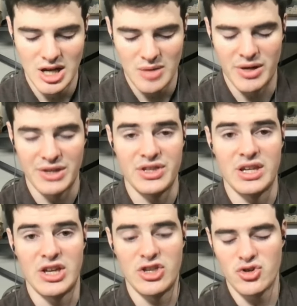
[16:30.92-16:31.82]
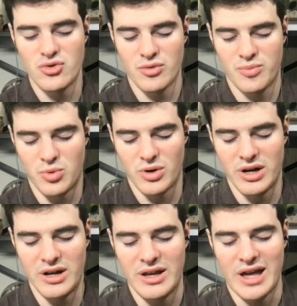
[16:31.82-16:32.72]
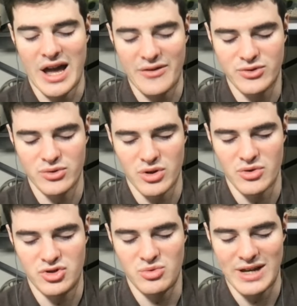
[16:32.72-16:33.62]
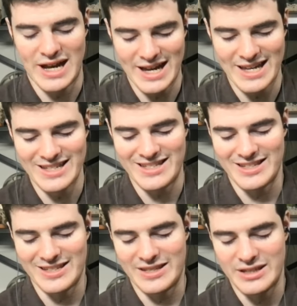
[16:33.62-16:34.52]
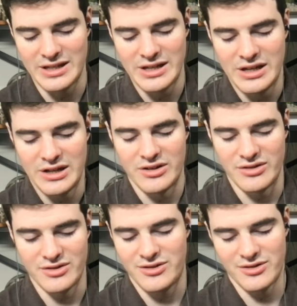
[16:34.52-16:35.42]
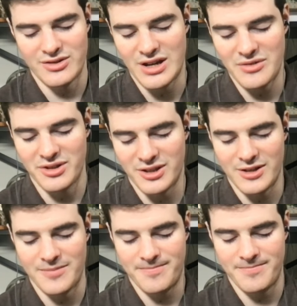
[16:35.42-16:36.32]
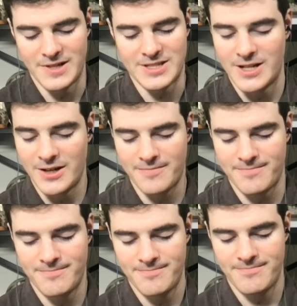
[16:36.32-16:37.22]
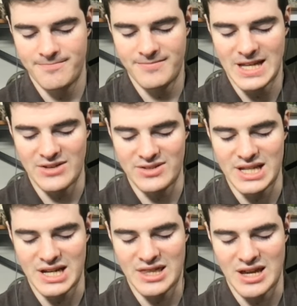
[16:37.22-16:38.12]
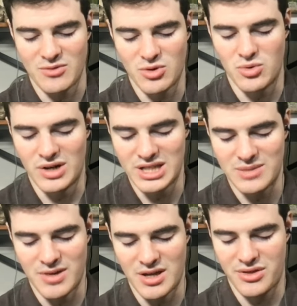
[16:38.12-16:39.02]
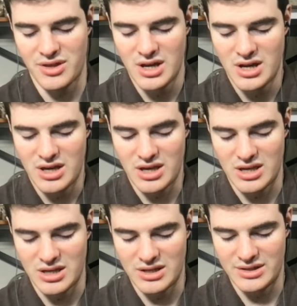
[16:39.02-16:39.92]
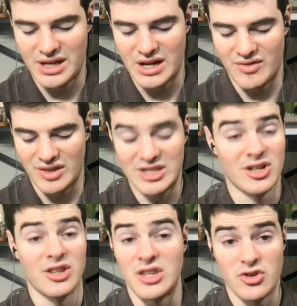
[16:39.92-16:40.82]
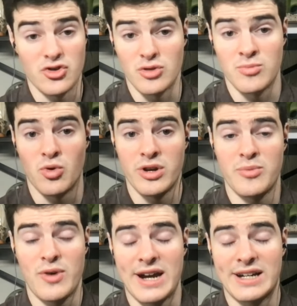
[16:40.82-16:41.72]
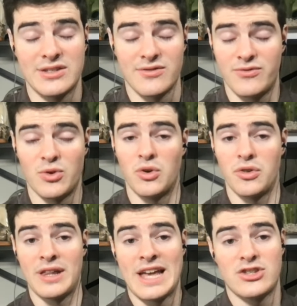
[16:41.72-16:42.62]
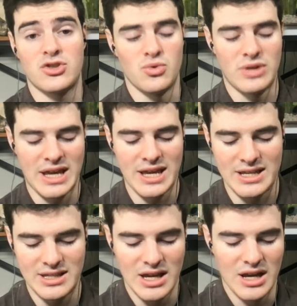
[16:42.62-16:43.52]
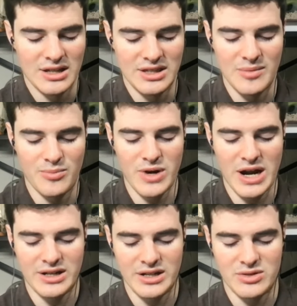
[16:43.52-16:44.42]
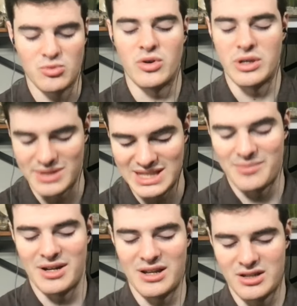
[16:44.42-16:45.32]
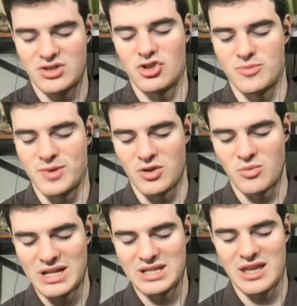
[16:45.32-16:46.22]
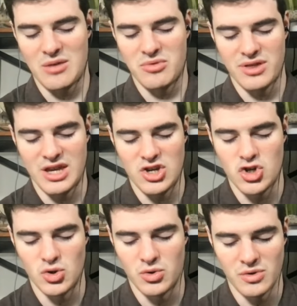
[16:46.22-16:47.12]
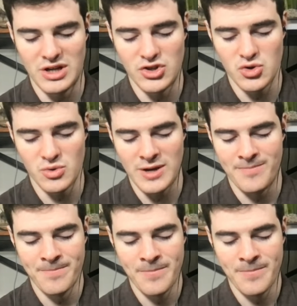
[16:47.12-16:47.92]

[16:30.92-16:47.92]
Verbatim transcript: But the injury report after those two guys is, you know, there's there's not really a ton outside of that. Roquan Smith is not even listed on the injury report. He practiced in full the last two days. Didn't practice, well, he was limited, excuse me, on Wednesday with a shoulder injury.